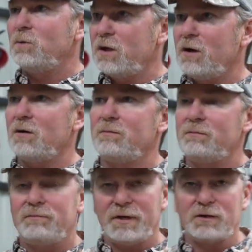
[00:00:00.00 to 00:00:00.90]
We caught a
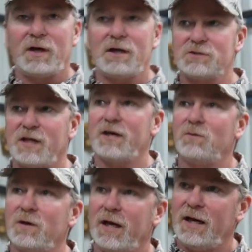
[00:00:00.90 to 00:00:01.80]
big rattlesnake
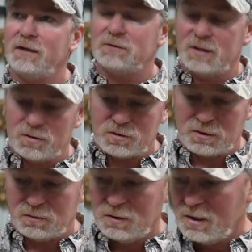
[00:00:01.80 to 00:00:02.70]
one night, and
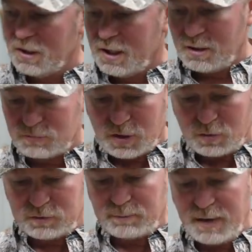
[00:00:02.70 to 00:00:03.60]
so he was
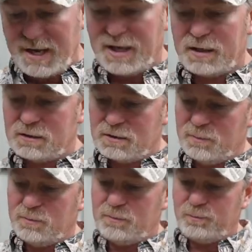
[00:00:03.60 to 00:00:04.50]
holding the bag
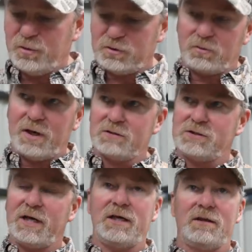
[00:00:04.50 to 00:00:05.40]
to put the
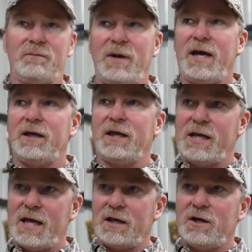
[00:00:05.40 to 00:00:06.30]
rattlesnake in the bag, and
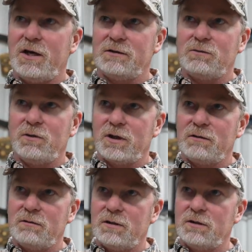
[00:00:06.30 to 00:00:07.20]
he had a cut where
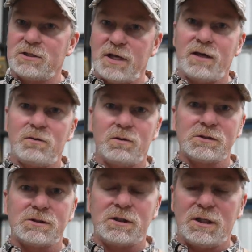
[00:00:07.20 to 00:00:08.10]
the, the snake
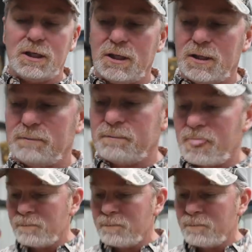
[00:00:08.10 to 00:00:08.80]
was um,